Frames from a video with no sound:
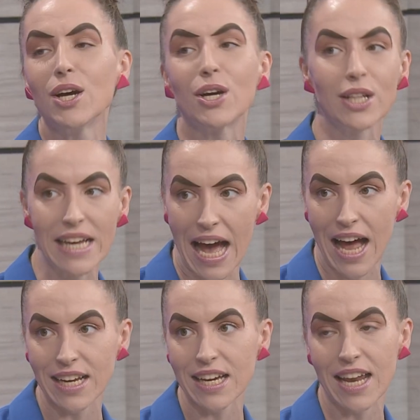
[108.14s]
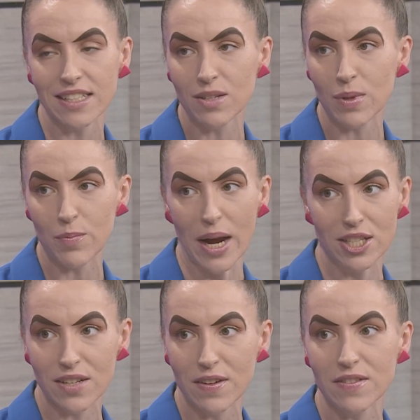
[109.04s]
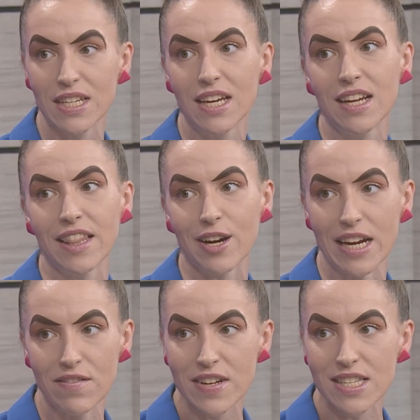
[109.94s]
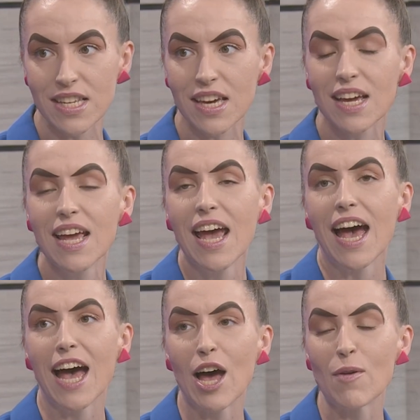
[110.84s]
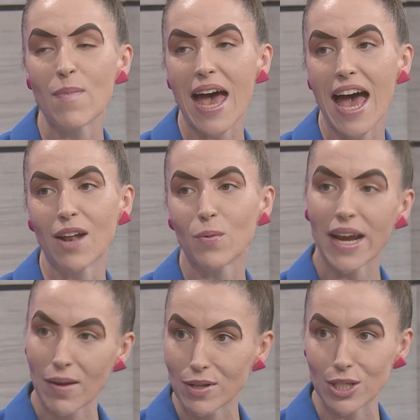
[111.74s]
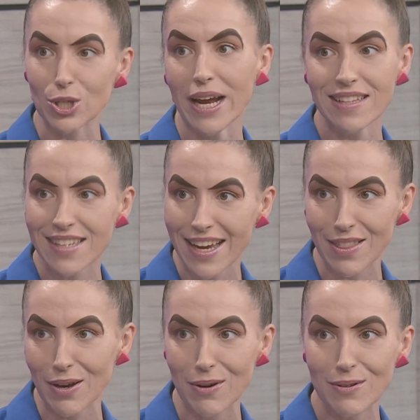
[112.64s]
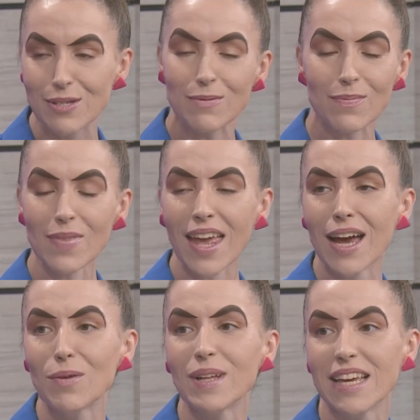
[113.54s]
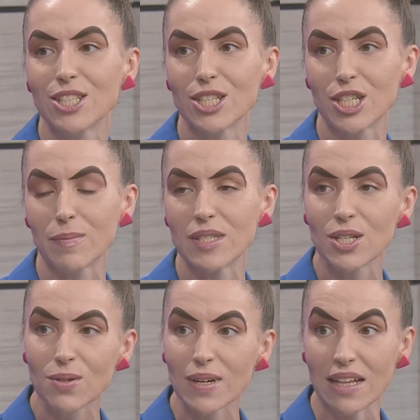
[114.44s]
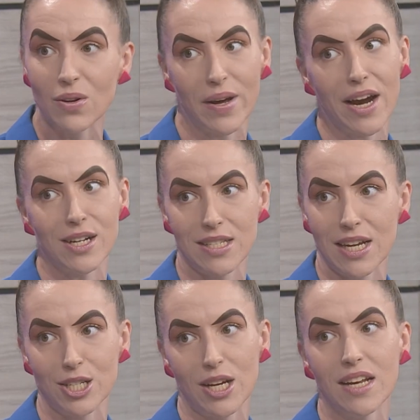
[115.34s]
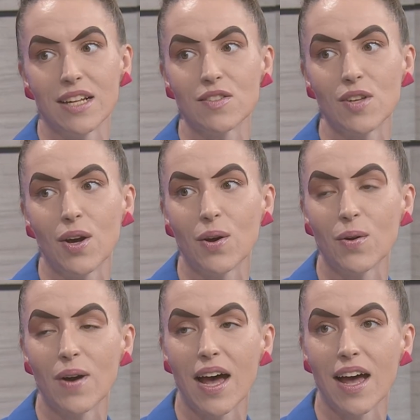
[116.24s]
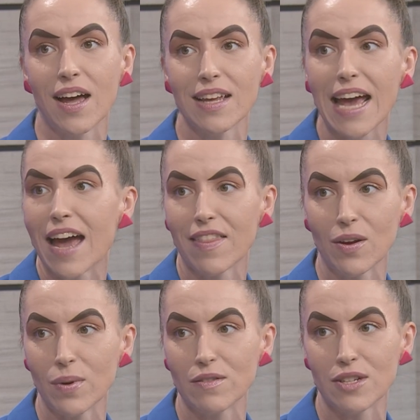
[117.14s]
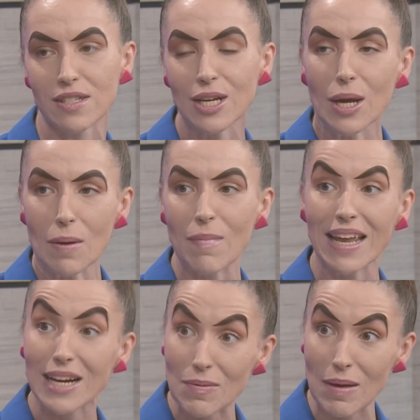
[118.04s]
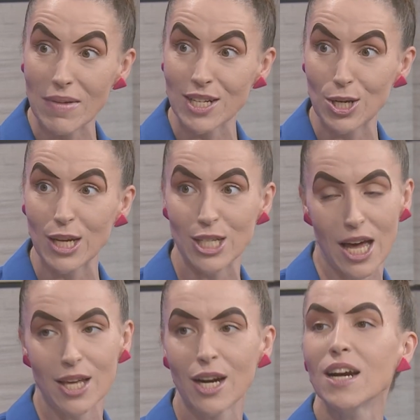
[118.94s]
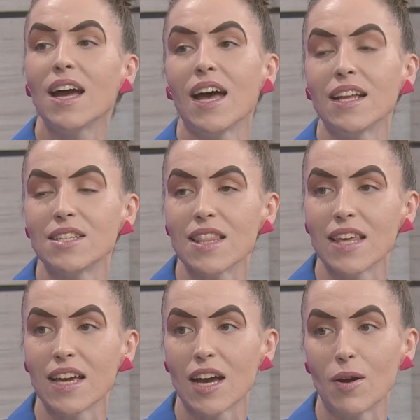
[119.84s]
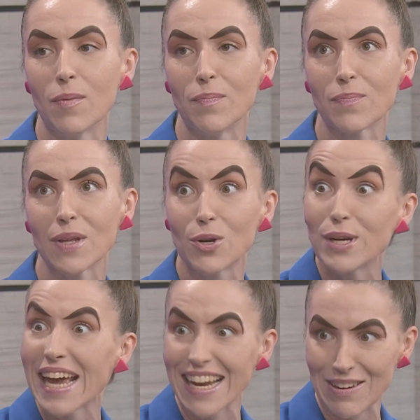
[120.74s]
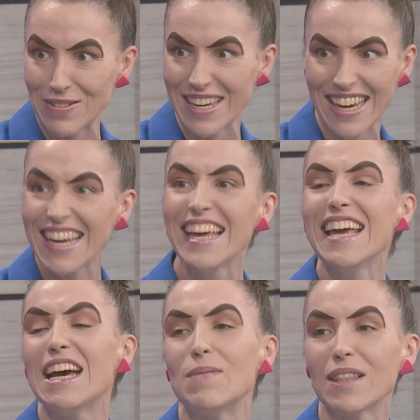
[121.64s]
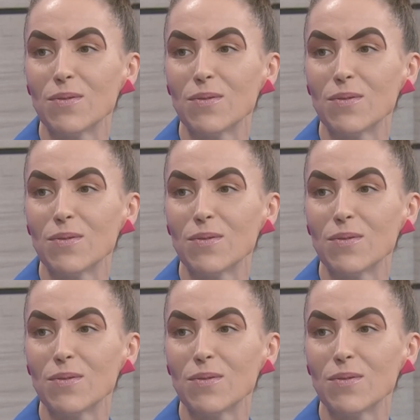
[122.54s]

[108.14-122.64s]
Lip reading: early on connected with Project 15 in their infancy, and we're able to translate those relationships to Illinois Art Station. And so, yeah, I think we've just made a commitment to each other to think creatively about the